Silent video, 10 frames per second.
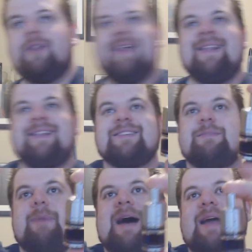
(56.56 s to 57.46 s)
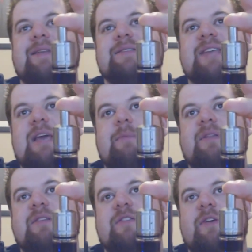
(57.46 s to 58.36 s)
Relentless Minds. Came
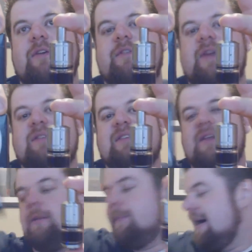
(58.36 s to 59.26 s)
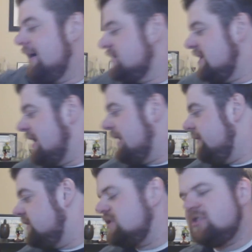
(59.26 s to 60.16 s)
in this fancy little box,
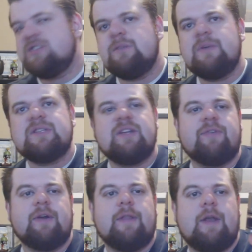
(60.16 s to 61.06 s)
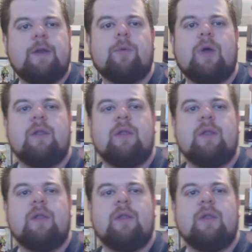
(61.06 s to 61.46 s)
and this is just a bit different than your